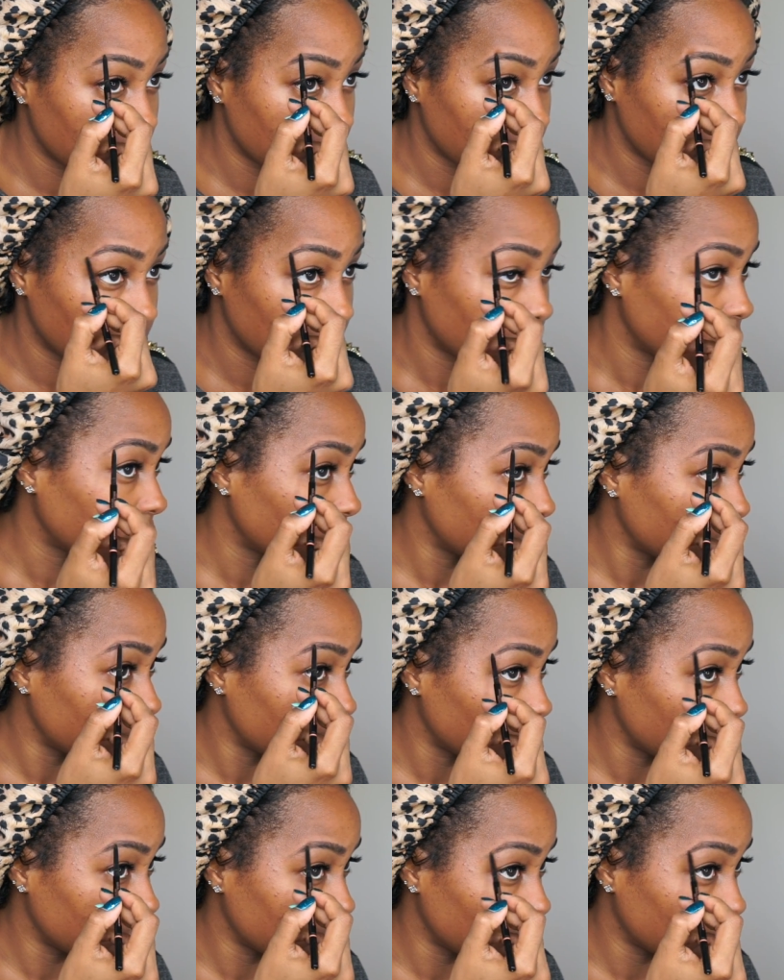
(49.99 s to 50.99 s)
And I'm taking
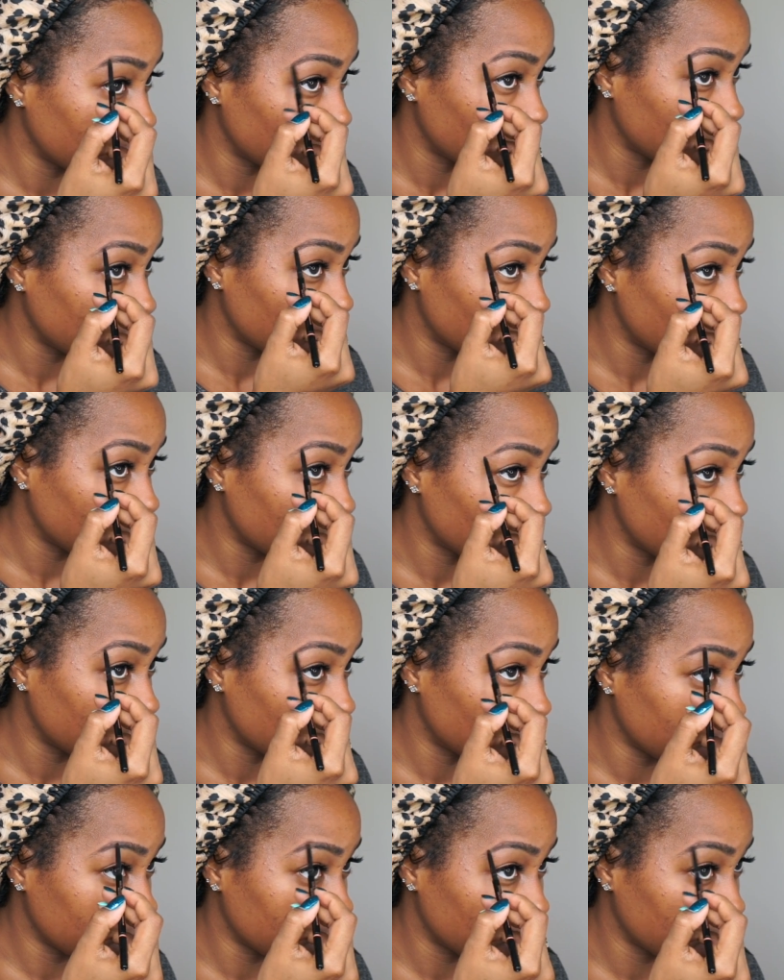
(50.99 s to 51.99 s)
fine
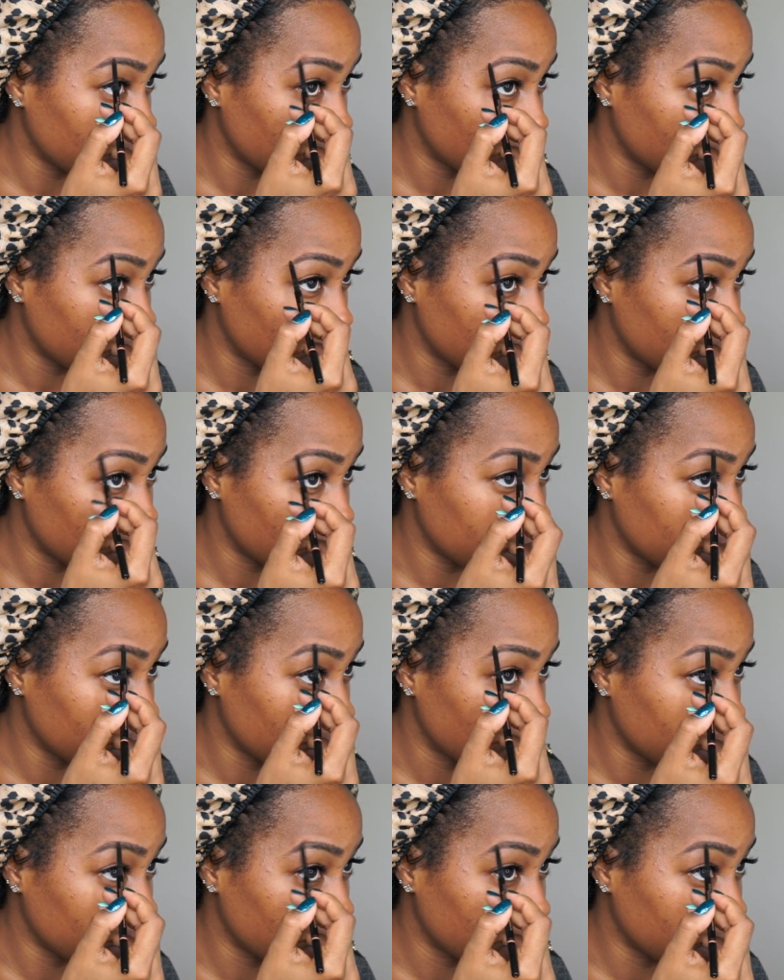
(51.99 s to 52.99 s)
hair-like
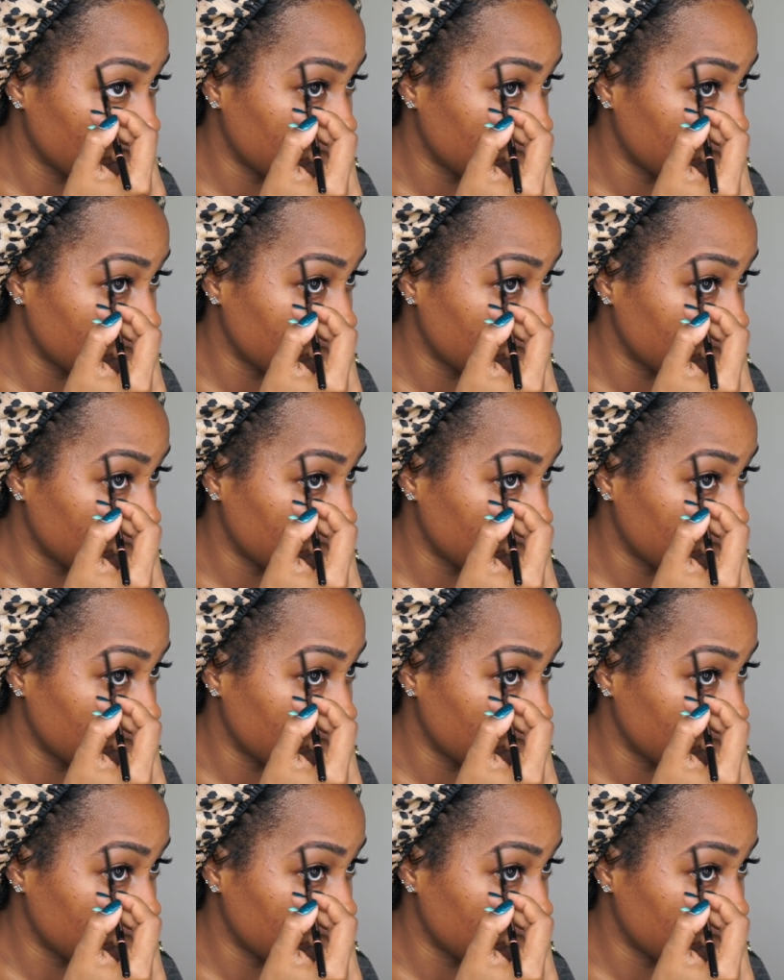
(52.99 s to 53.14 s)
strokes